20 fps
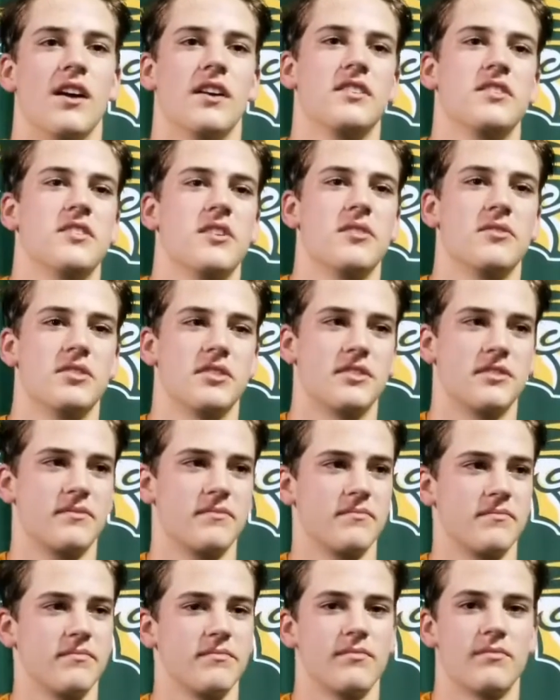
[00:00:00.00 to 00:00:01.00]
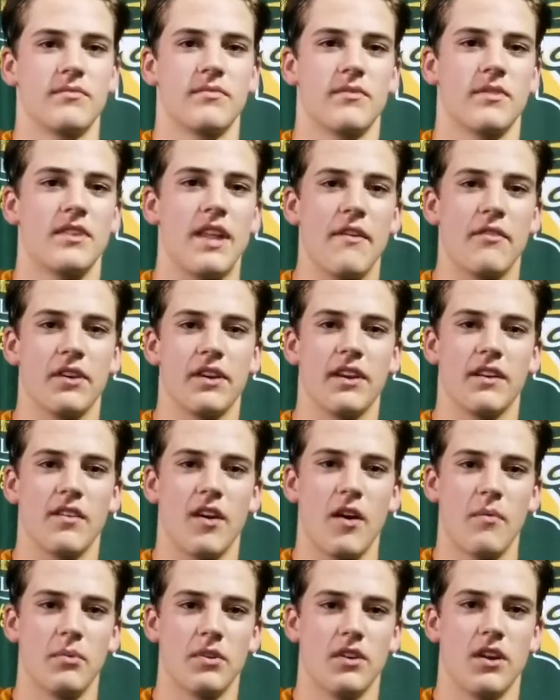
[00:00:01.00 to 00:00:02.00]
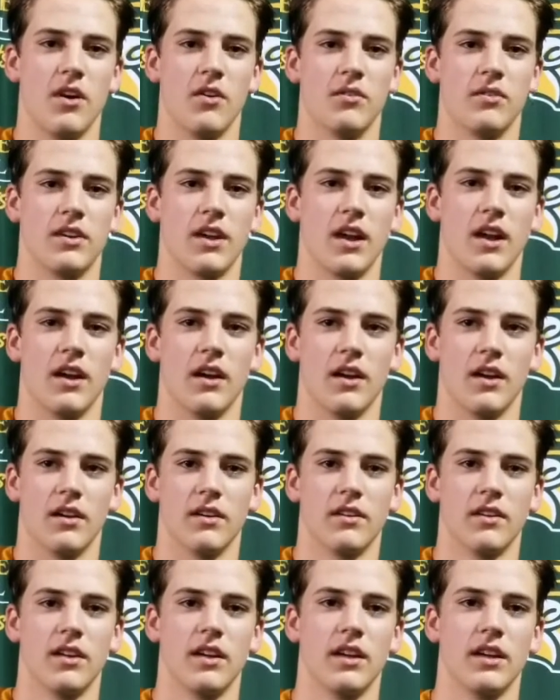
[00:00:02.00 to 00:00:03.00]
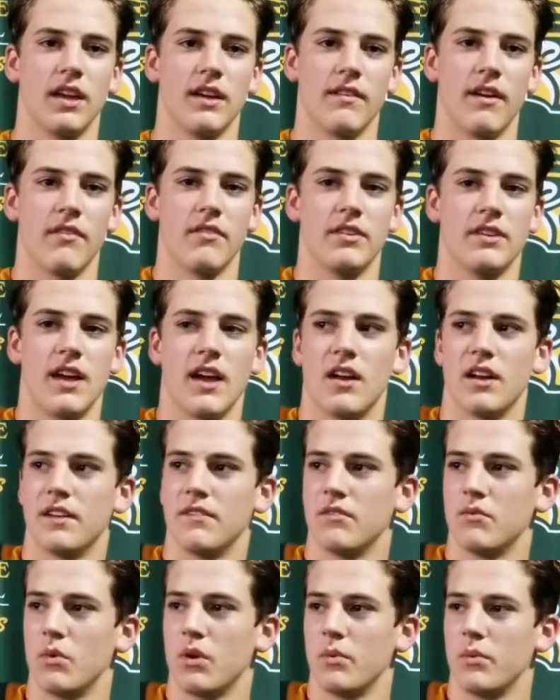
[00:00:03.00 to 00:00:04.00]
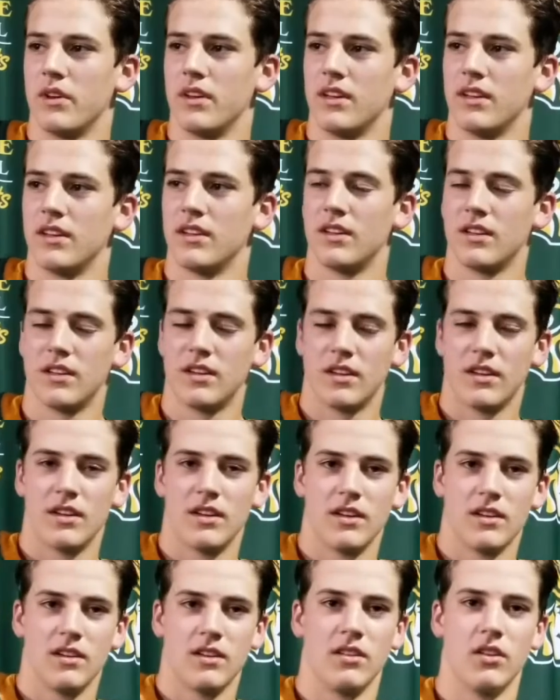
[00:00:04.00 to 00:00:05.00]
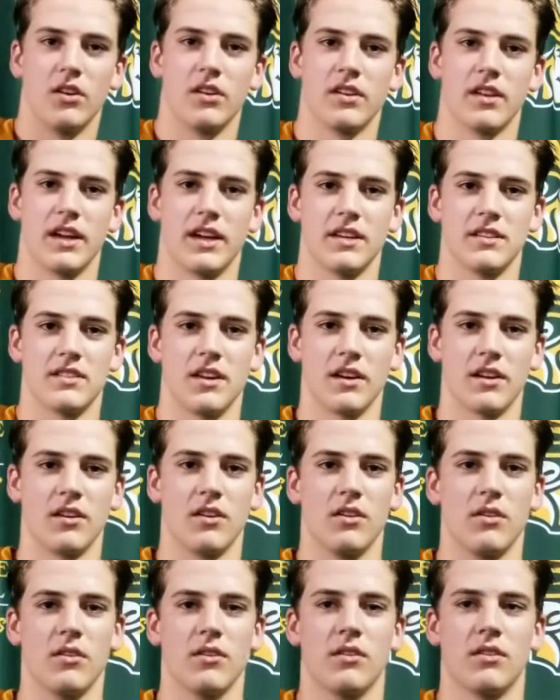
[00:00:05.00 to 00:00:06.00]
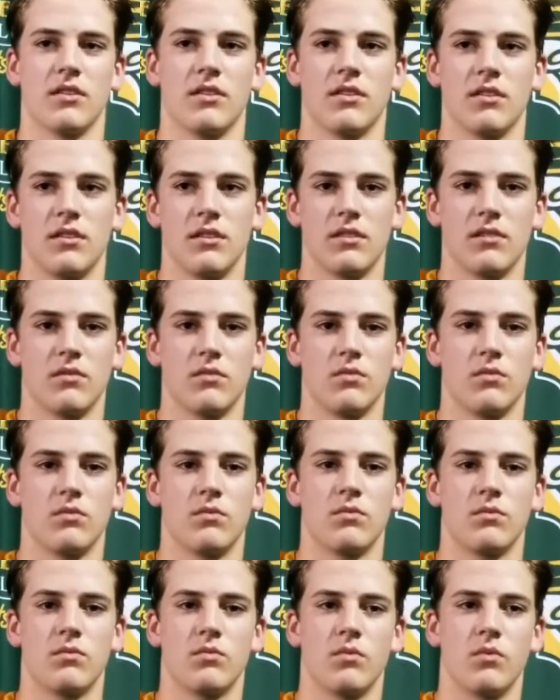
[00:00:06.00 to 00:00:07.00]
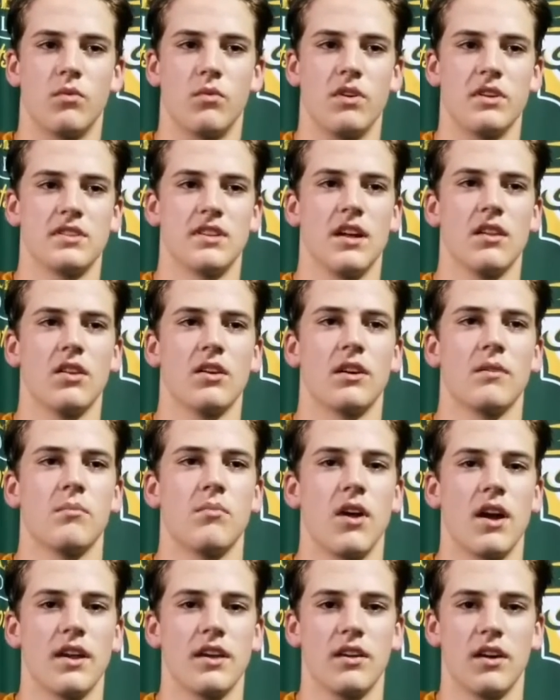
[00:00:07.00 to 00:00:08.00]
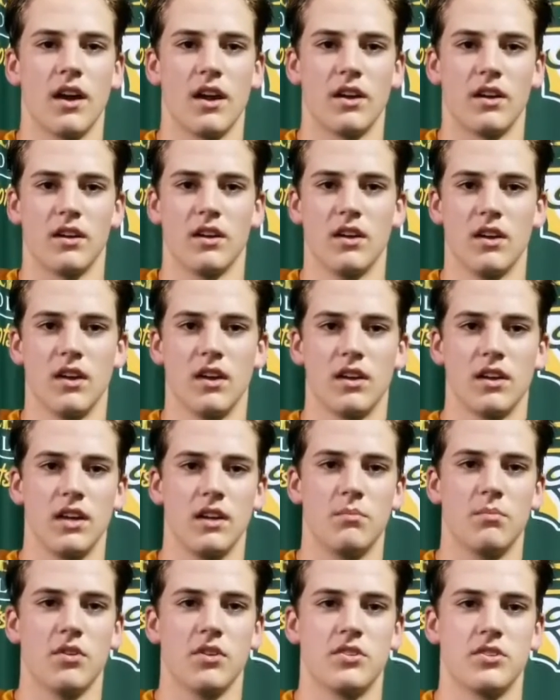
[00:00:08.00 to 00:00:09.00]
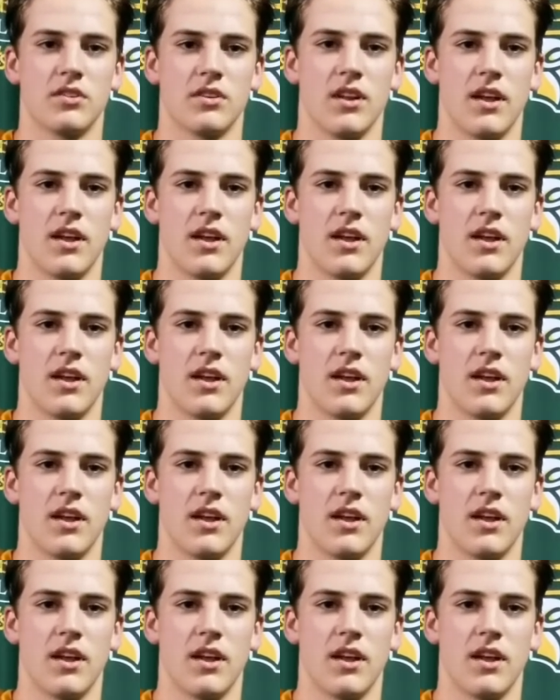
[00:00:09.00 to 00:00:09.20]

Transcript: You know, just never give up. You know, you gotta get every down, even when we looking like it's not gonna, when it's not looking bright, you gotta keep pushing